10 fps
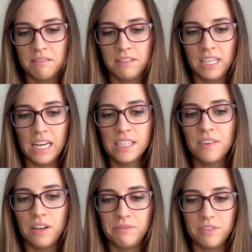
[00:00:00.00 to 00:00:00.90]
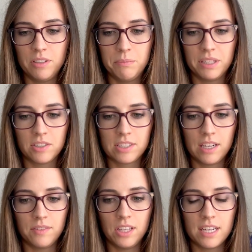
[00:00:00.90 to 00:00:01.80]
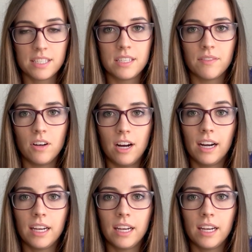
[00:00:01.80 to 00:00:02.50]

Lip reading: kind of helpful, but there's kind of a lot of stuff on